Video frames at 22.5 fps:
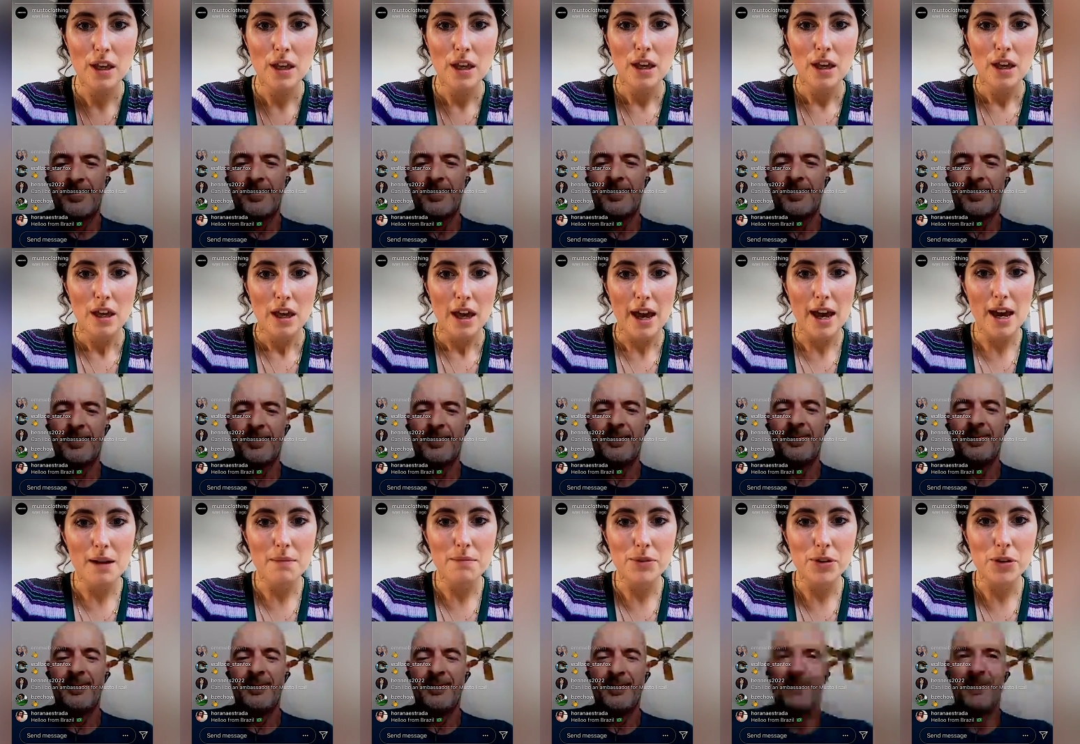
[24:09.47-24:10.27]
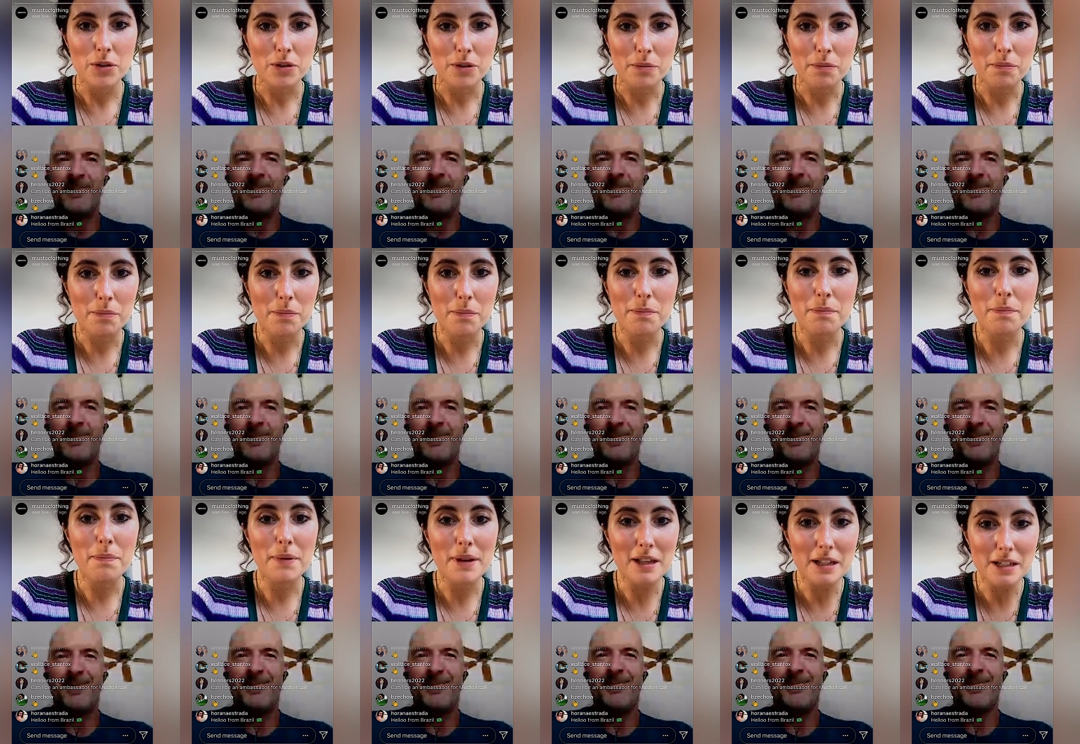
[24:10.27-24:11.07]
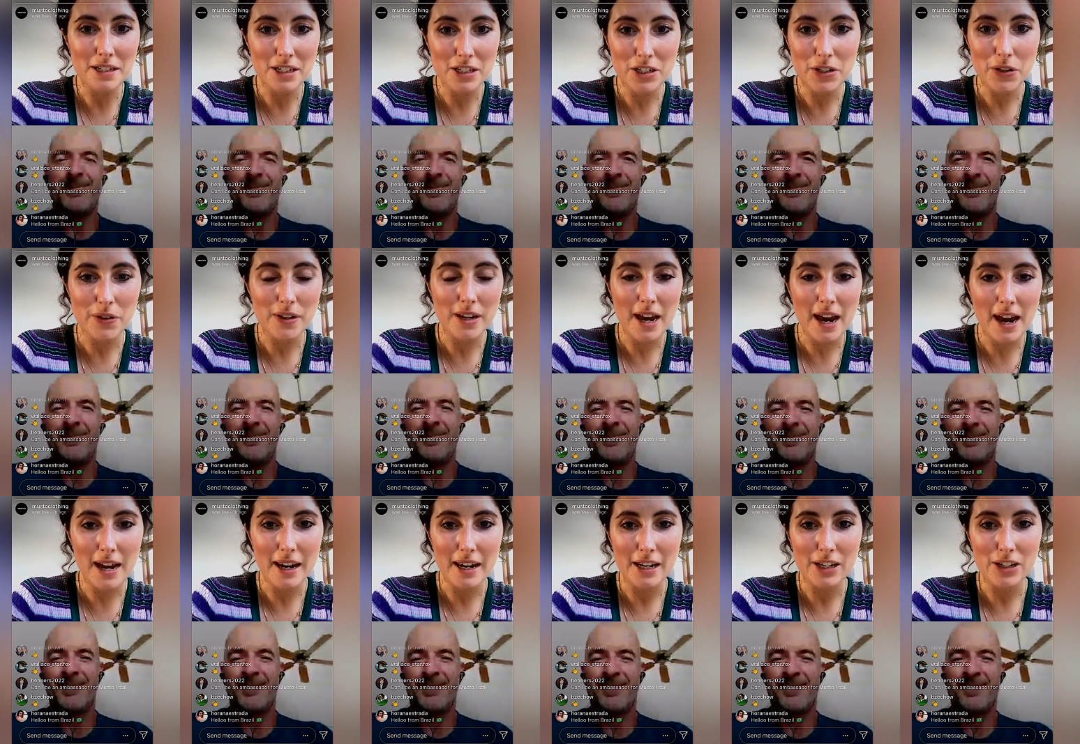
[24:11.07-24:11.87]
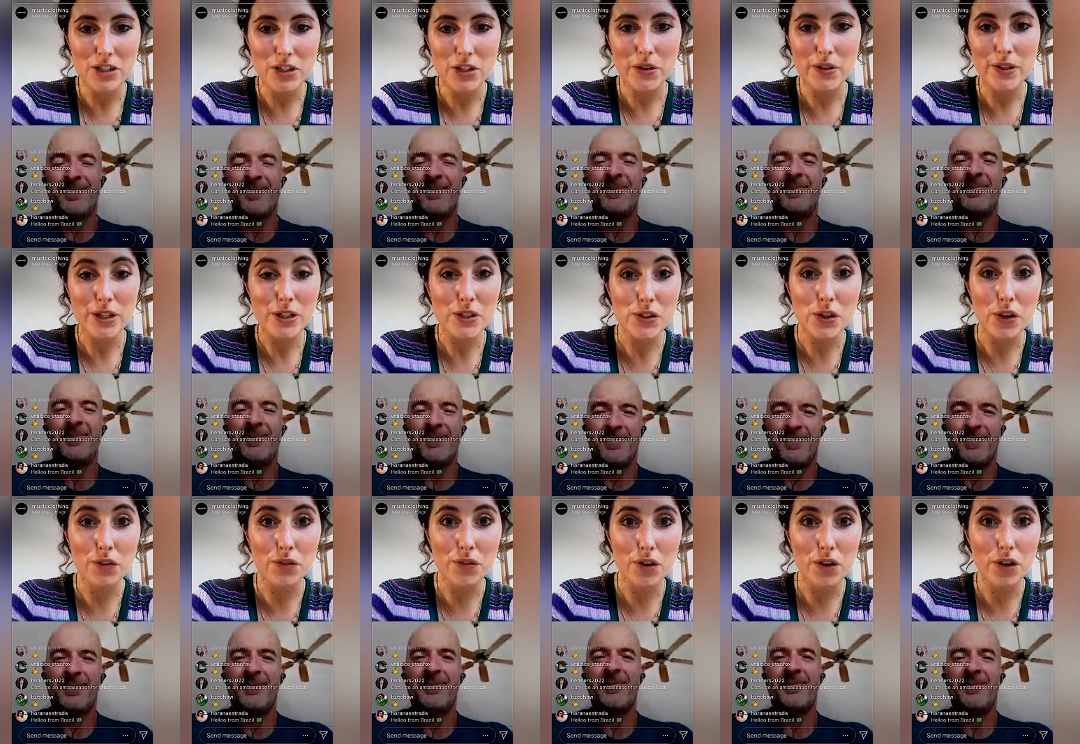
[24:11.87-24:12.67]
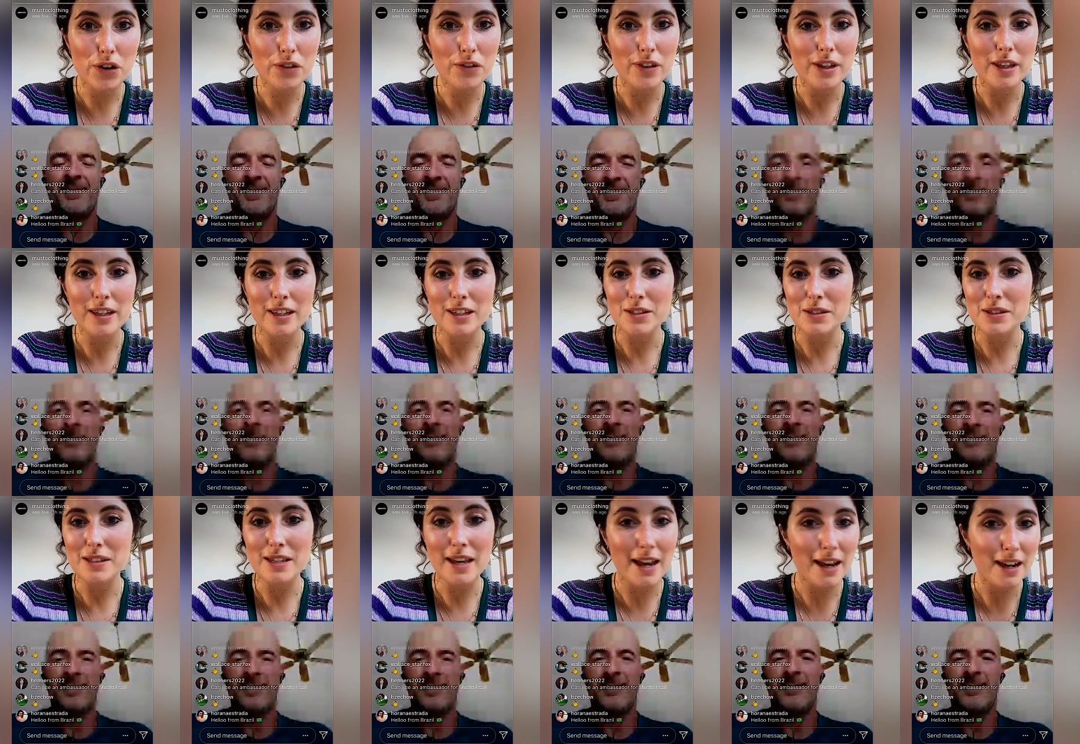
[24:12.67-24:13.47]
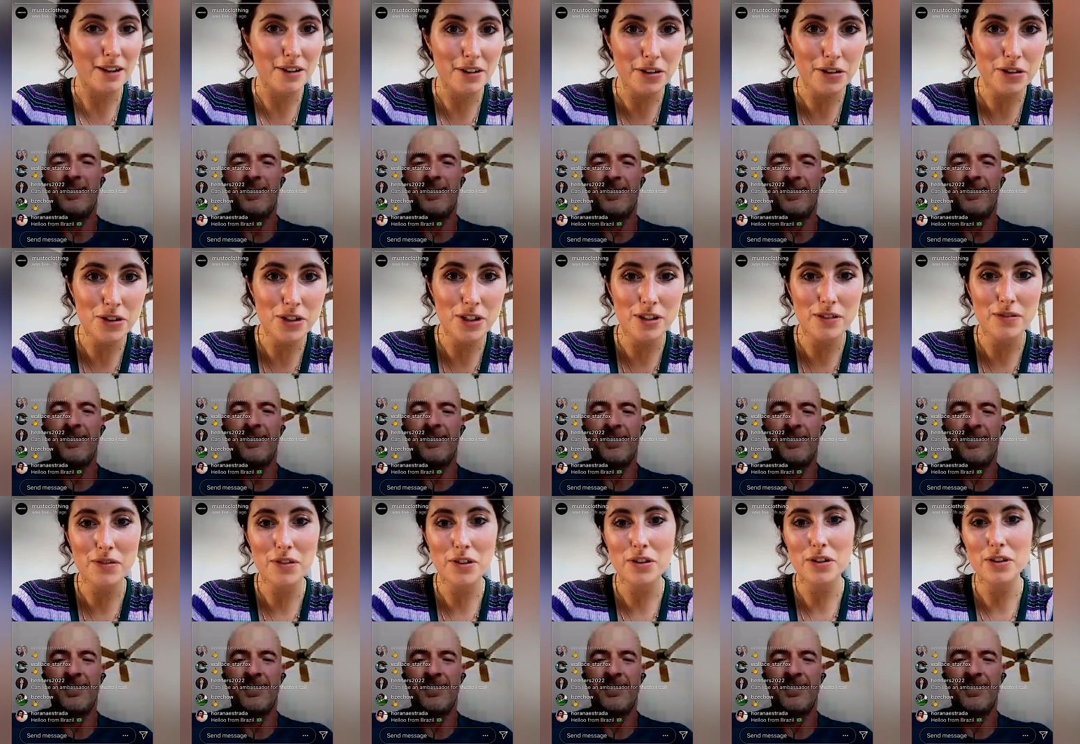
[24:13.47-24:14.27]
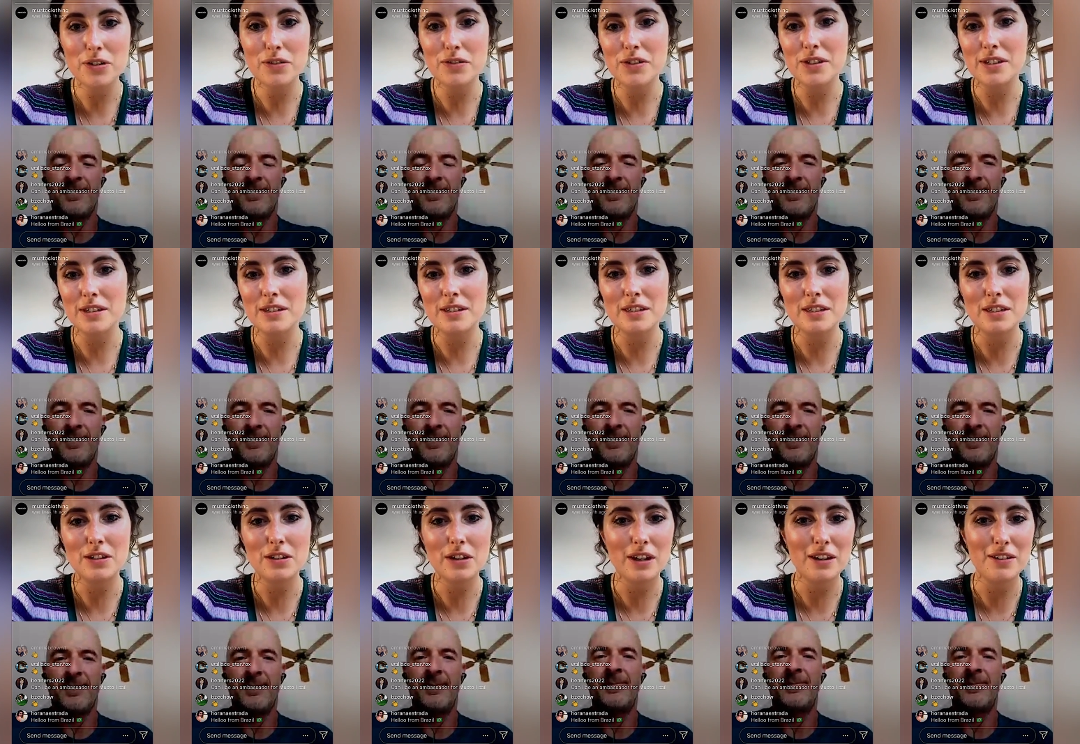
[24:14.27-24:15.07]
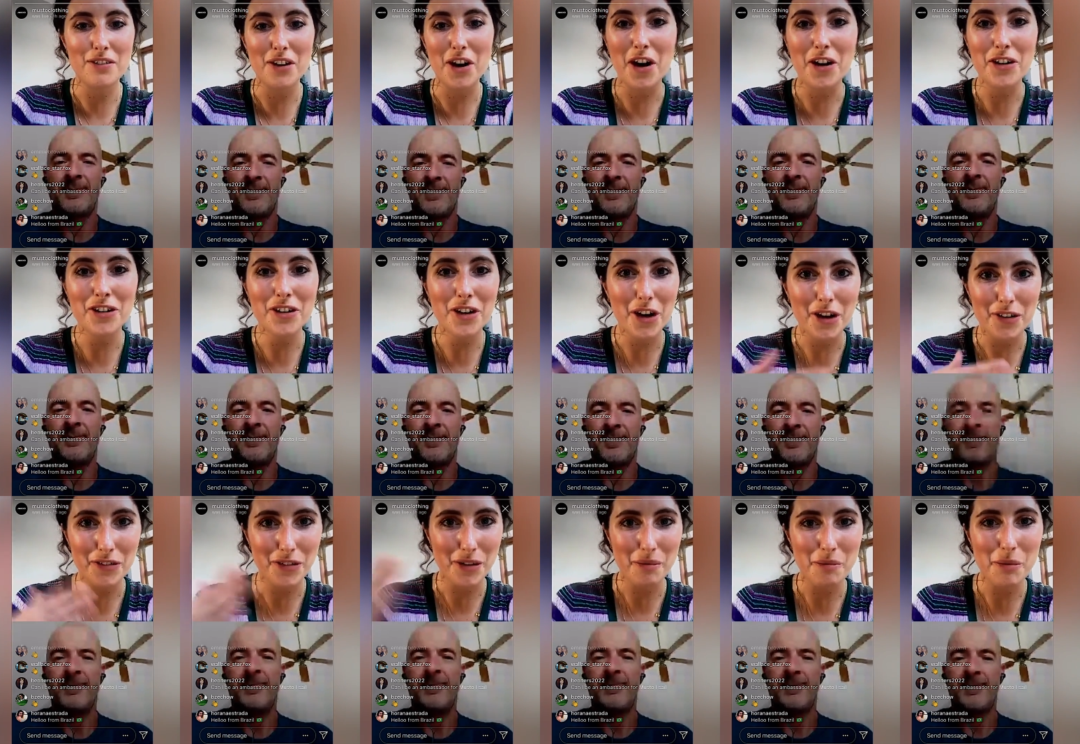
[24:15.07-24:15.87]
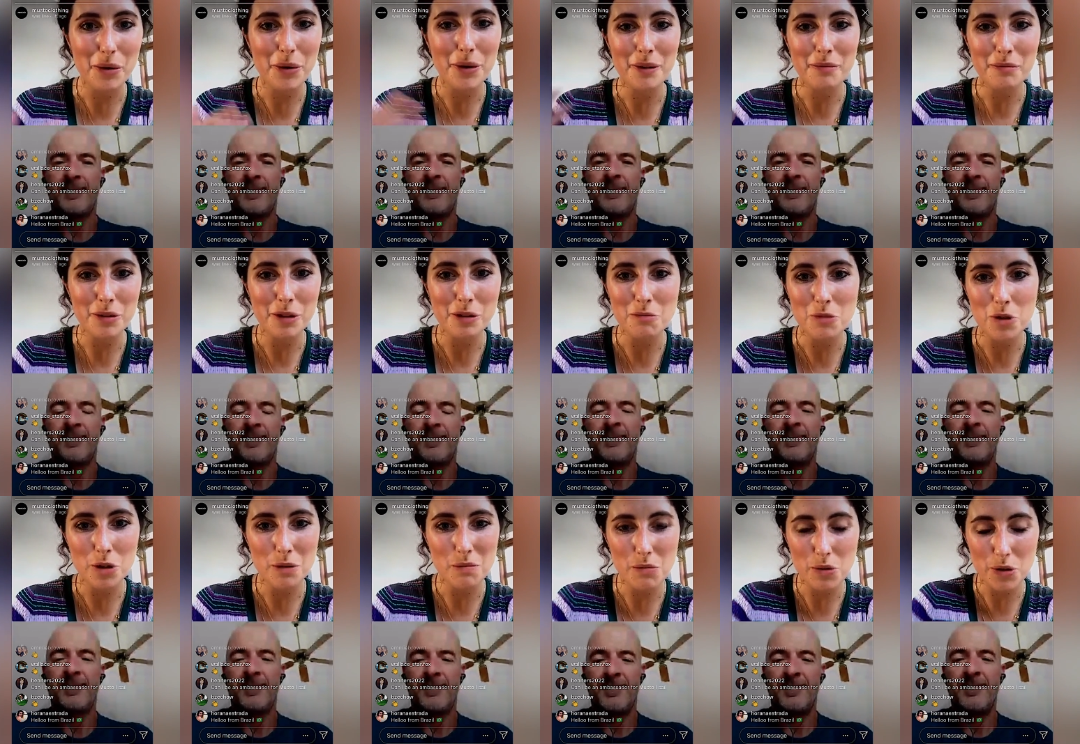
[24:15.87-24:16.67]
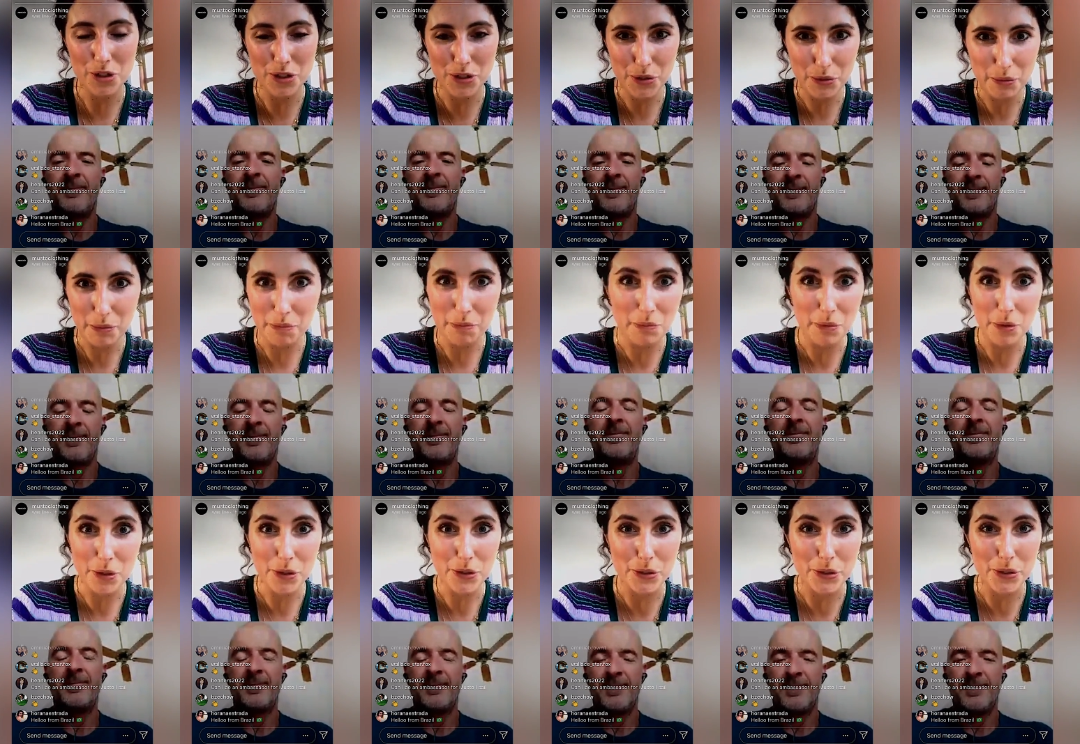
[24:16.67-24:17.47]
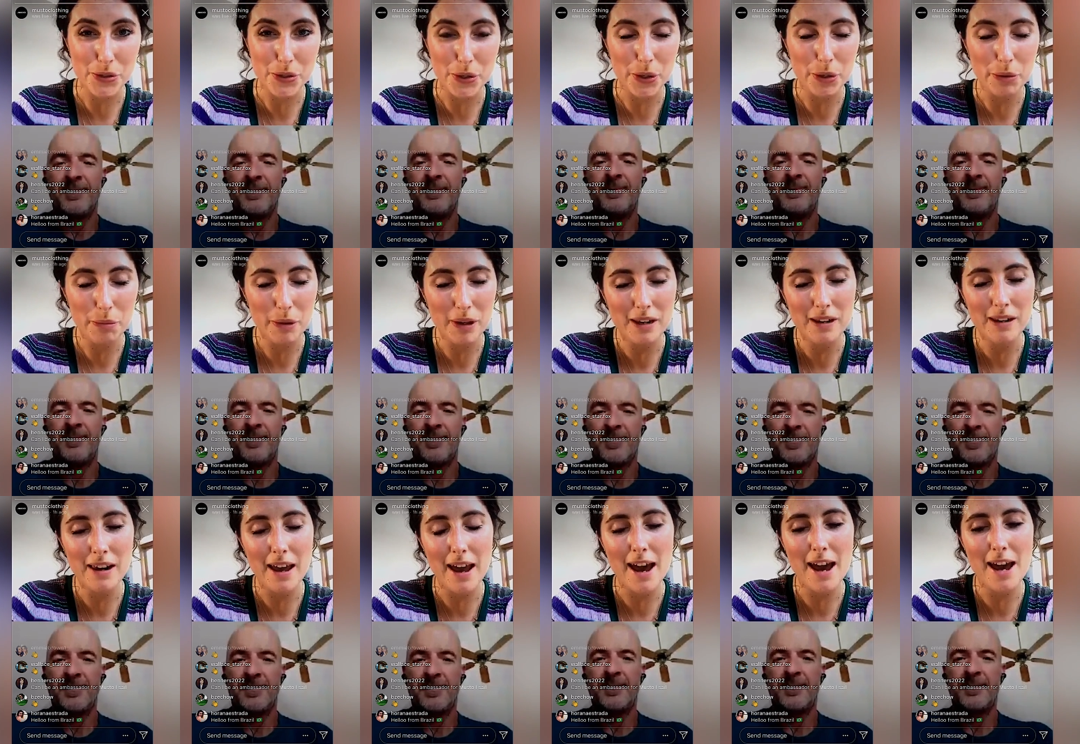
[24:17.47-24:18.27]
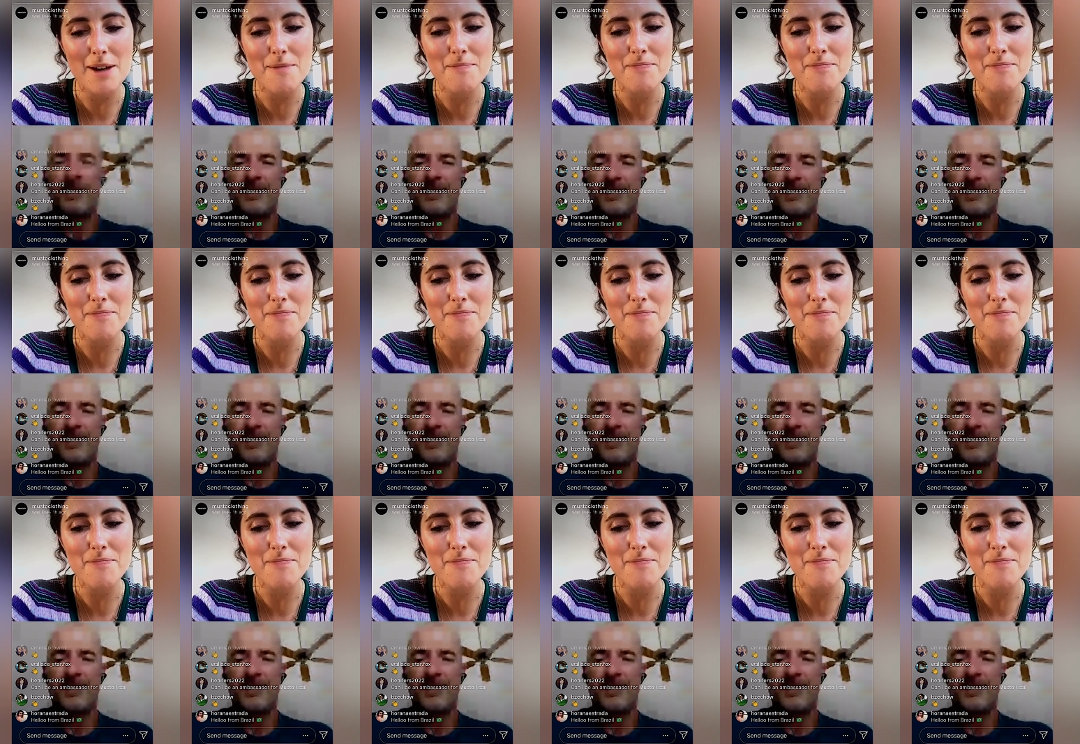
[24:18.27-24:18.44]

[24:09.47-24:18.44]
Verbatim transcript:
Speaker 1: um, you're building to and adding to, and it's evolving as technology evolves, as you kind of uncover more and more and more and more, do more doors open. Um,